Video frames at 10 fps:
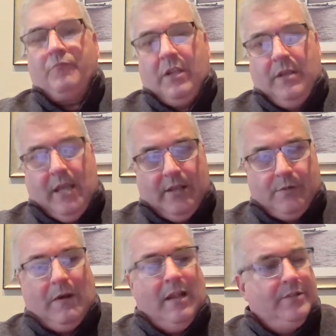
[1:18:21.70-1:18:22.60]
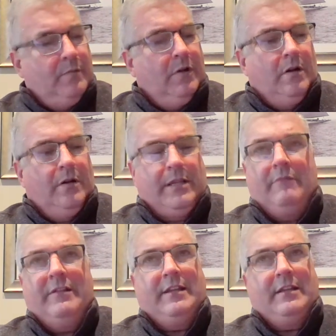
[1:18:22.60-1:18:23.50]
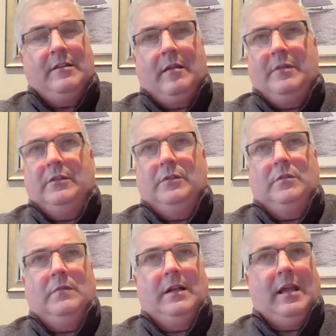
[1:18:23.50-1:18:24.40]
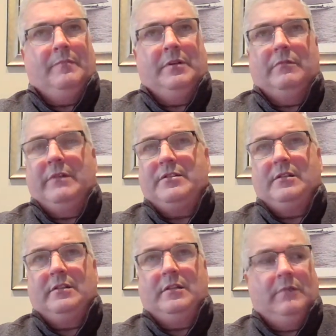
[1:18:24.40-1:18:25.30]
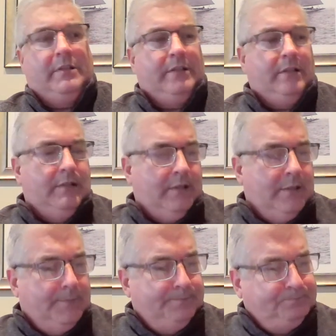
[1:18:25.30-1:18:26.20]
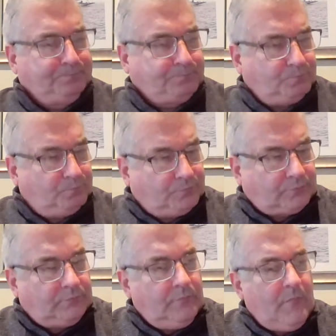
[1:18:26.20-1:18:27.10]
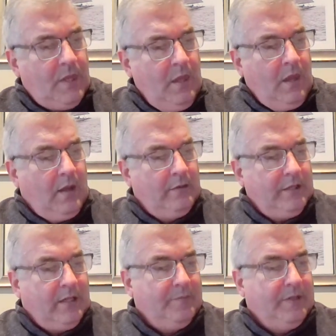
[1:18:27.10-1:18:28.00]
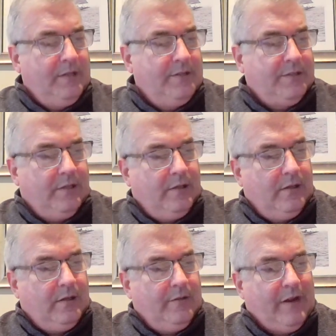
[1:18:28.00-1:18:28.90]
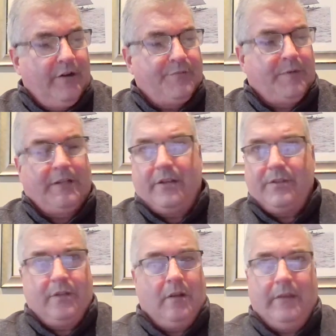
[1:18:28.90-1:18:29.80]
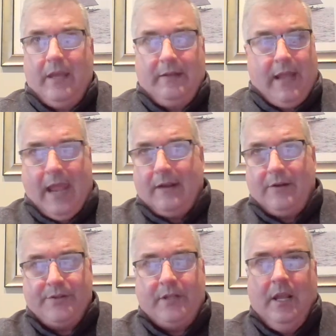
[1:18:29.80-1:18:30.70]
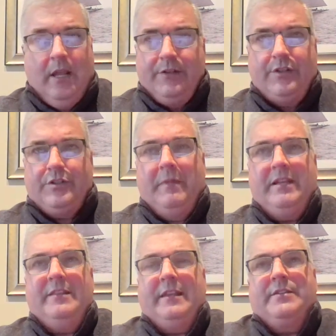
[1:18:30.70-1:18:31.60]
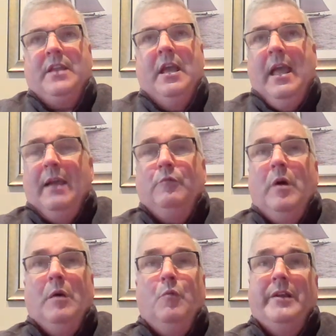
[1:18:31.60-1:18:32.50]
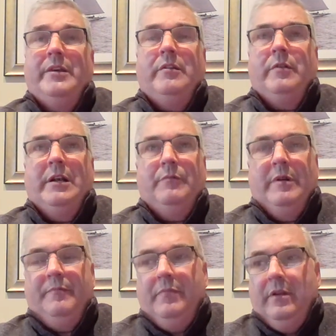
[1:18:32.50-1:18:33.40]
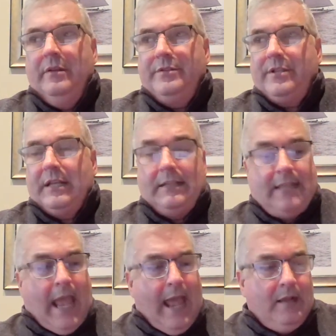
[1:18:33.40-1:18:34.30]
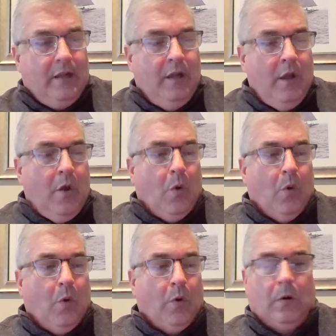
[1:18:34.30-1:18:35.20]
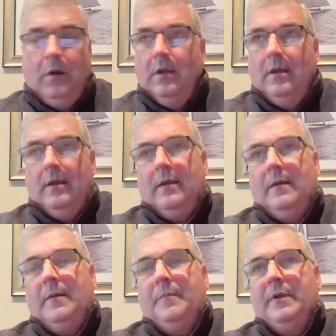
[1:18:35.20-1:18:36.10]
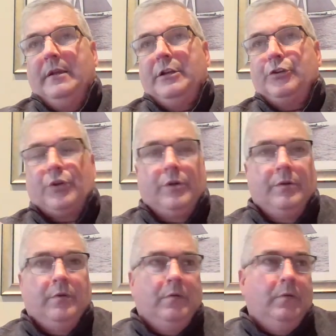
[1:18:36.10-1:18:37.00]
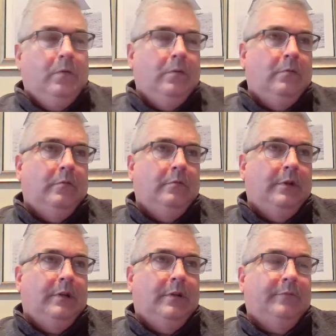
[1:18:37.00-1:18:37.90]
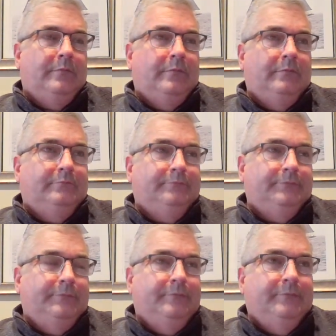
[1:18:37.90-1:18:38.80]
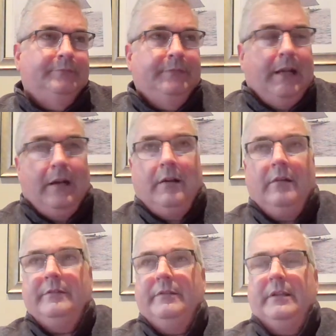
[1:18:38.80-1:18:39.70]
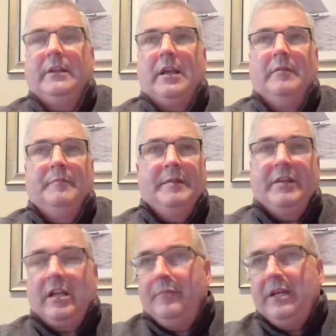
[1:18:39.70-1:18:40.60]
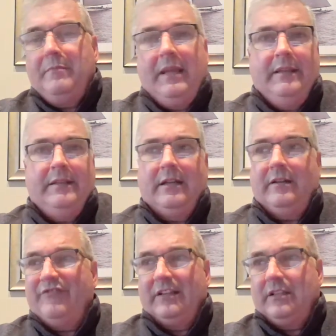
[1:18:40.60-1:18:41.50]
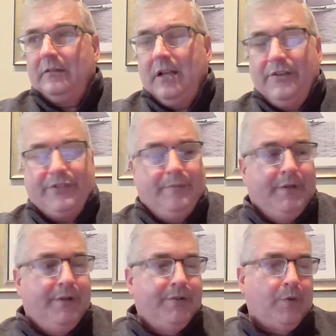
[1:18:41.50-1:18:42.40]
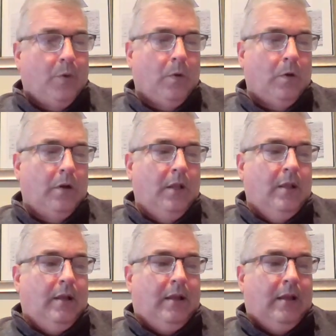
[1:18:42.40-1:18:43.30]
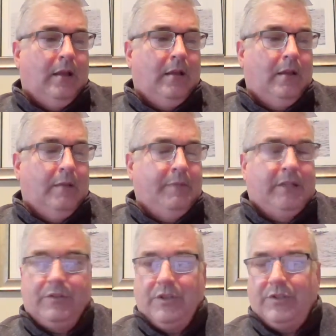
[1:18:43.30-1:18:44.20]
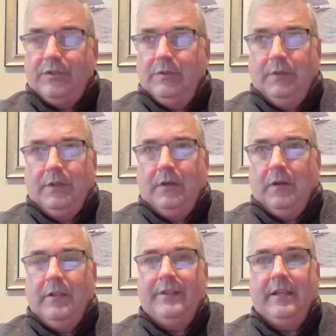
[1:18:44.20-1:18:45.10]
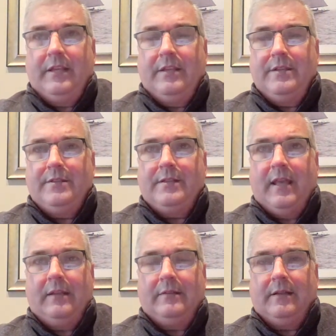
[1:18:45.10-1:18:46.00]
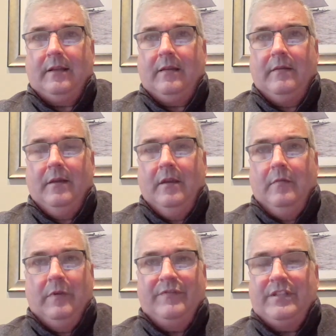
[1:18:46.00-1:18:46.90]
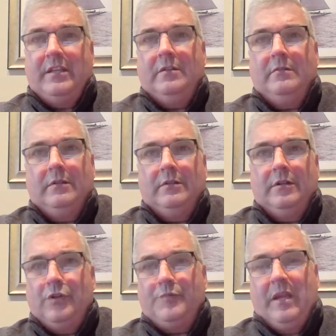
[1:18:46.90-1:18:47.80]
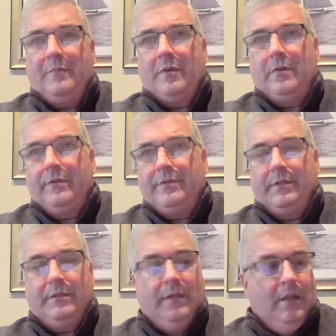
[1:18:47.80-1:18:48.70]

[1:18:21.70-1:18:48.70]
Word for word: Yes, ransomware, everything. I mean, look what happened recently with the um, other companies, uh, virus protectors, and all that, hackers, just many things. And and whether it, it, it's an attack or um, an internal um, error that a, maybe a company made that affected customers, or uh, I mean, just look at all the things that uh, we've seen in the newspapers and